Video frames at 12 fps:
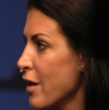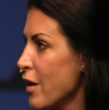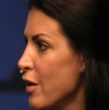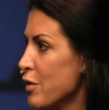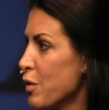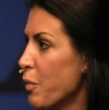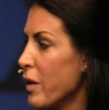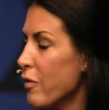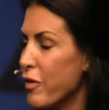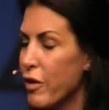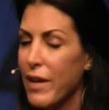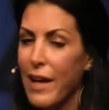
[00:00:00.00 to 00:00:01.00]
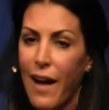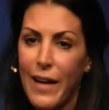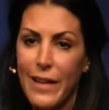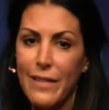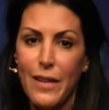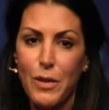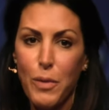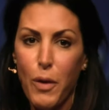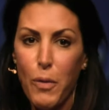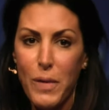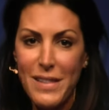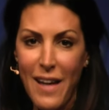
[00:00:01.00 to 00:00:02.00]
So we are very lucky that we
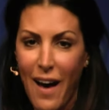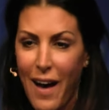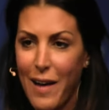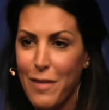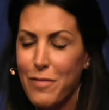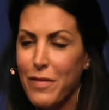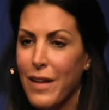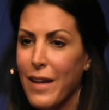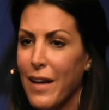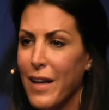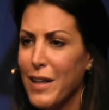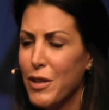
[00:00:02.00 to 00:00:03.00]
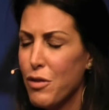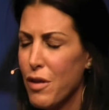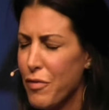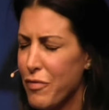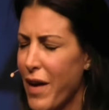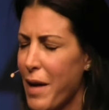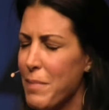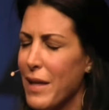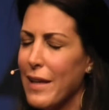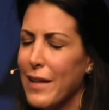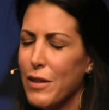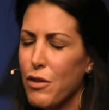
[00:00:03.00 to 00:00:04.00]
always have either a
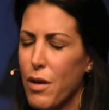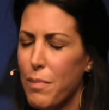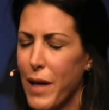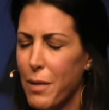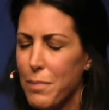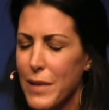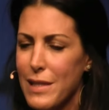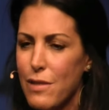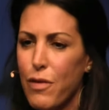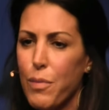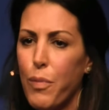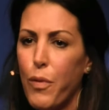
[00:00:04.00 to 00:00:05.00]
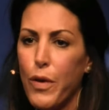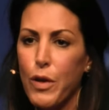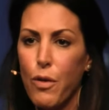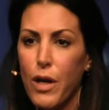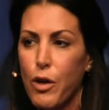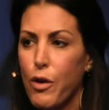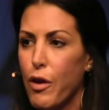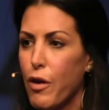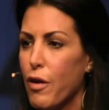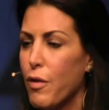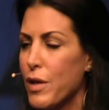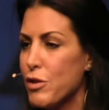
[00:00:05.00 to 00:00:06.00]
family, either a bar mitzvah boy or a
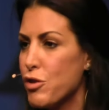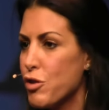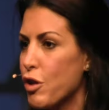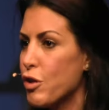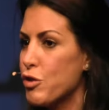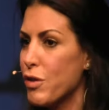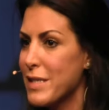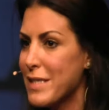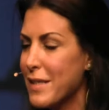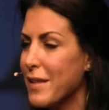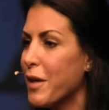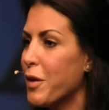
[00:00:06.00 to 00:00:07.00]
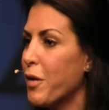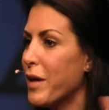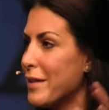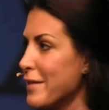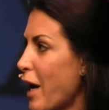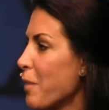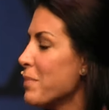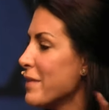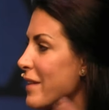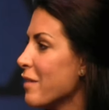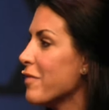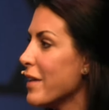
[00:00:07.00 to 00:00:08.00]
girl or a church or a synagogue
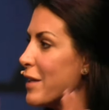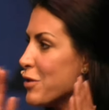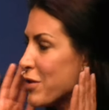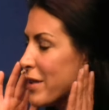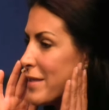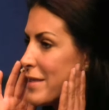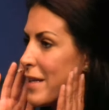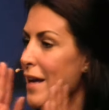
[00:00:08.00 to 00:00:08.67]
adapting villages.